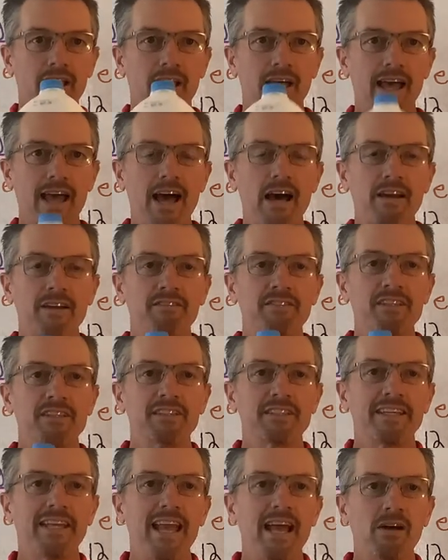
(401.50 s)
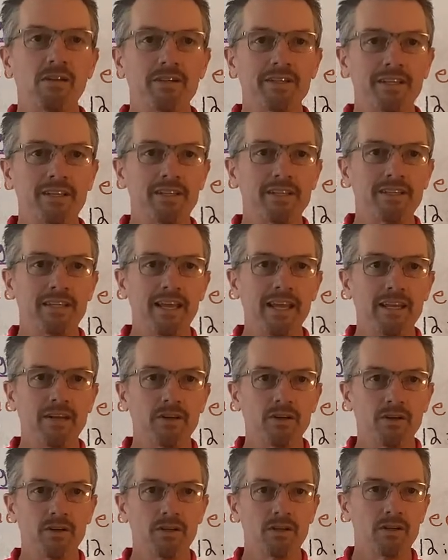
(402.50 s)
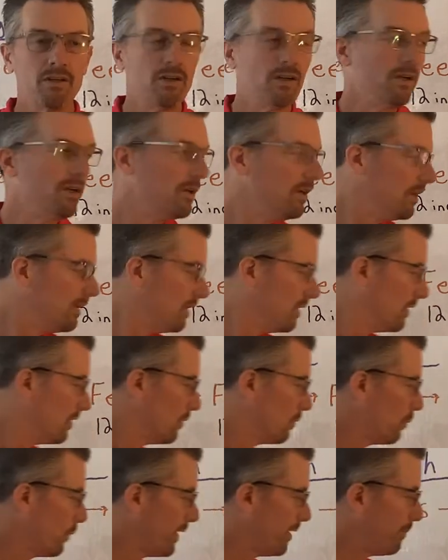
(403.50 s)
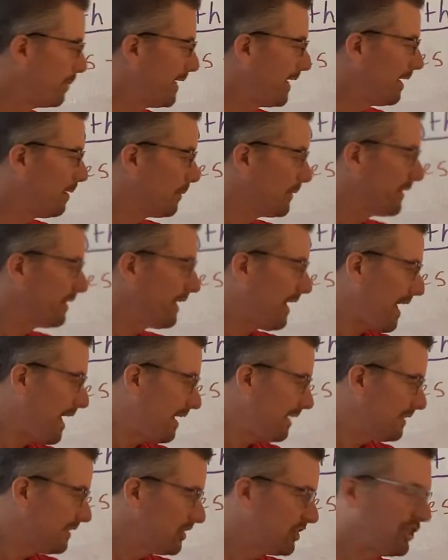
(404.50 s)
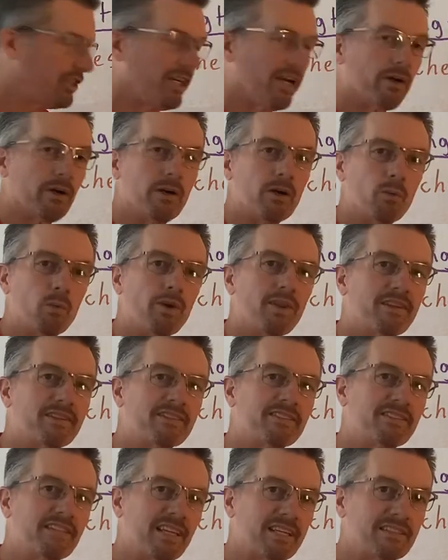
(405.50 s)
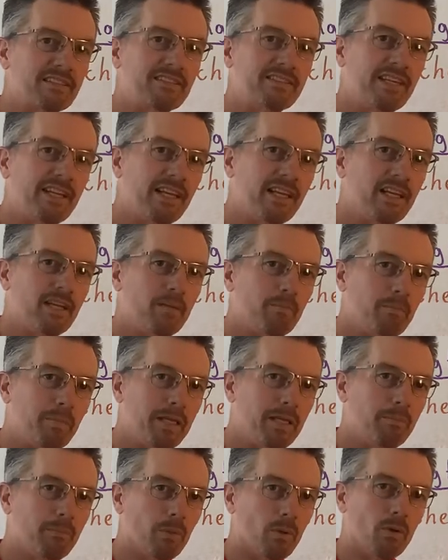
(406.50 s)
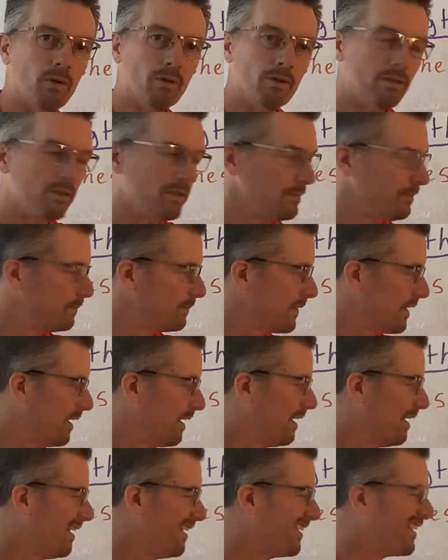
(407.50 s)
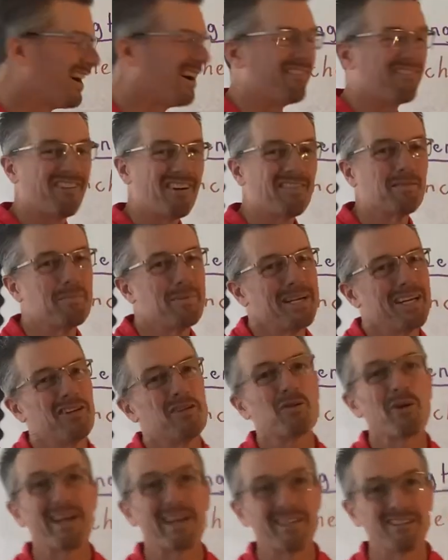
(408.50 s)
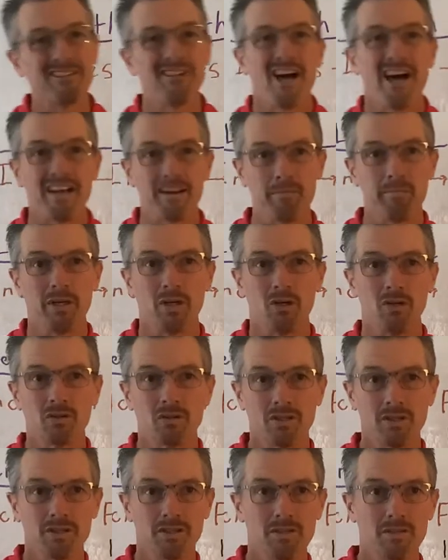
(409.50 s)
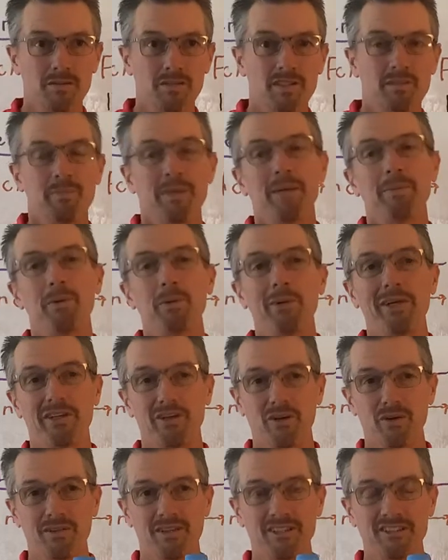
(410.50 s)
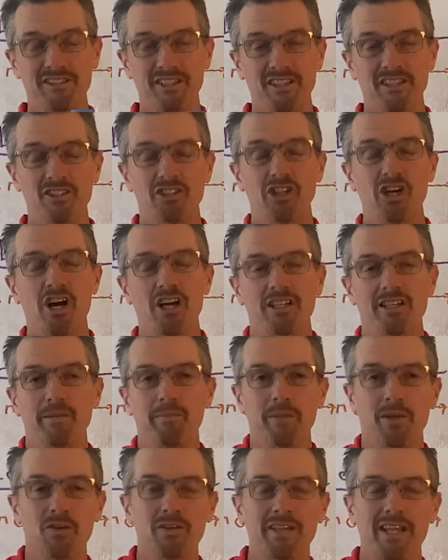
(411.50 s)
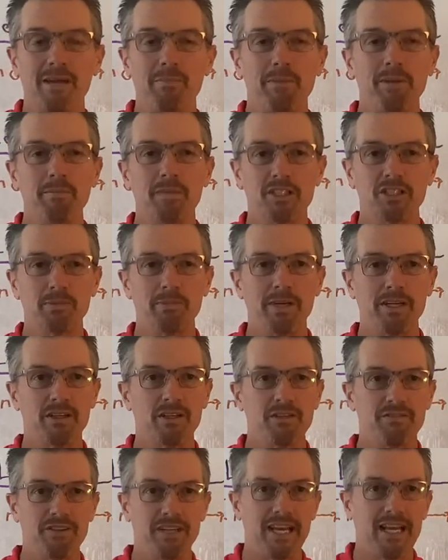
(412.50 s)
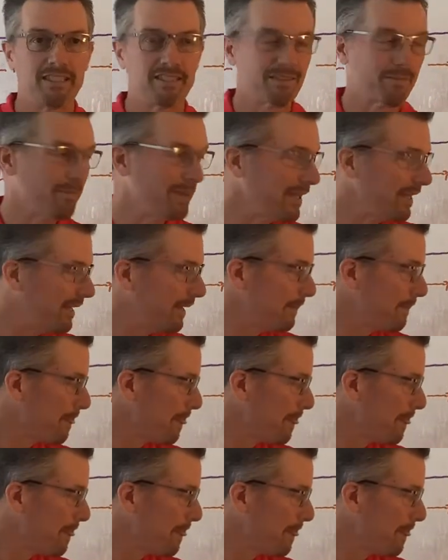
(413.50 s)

out of this gallon container, we'd be able to share it with 16 people. Now, if everybody drank a lot of milk, and maybe we turn this into chocolate milk, that'd be much better if you ask me,